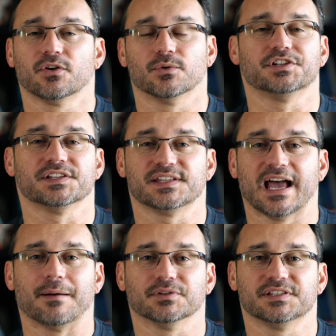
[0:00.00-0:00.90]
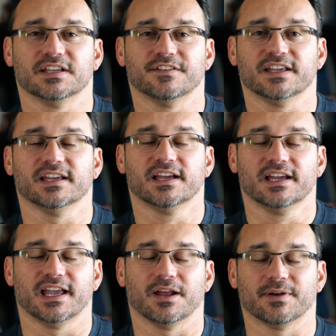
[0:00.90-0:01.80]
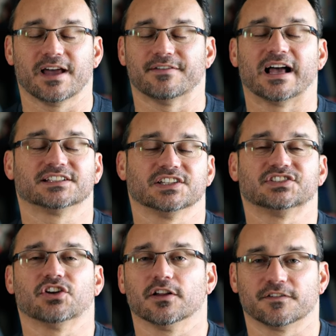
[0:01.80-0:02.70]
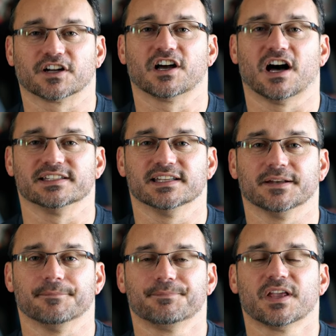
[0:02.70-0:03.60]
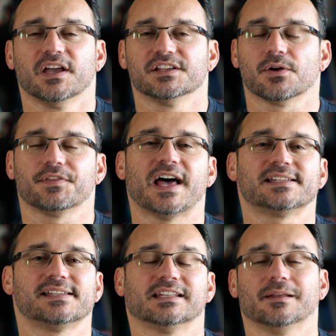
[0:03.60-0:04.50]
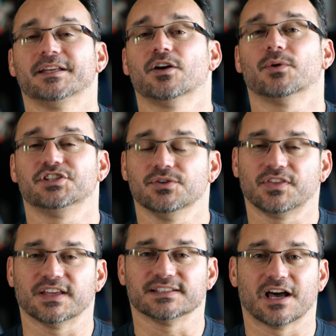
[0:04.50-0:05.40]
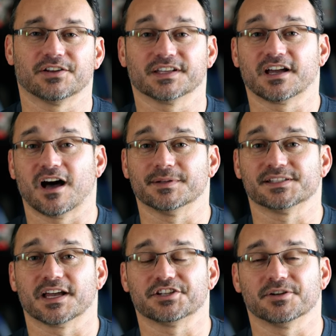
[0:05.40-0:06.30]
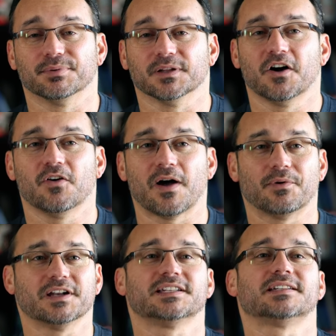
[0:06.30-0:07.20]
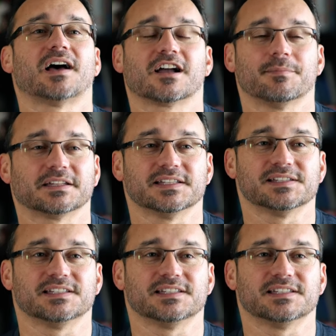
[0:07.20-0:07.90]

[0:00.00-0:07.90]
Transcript: which is the Apple TV, and we have access to all of our content. So, with that said, let me know what you think down in the comment section below. I wanted to talk about this